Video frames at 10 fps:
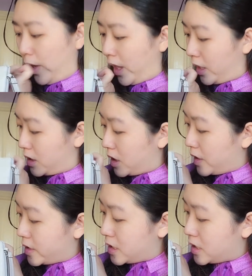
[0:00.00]
And
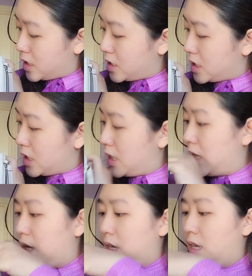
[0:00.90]
it doesn't
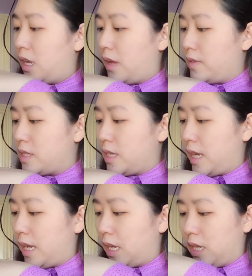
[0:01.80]
have a
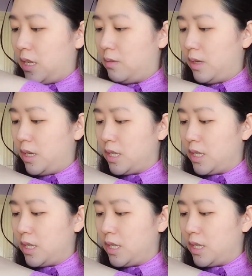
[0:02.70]
tag anywhere.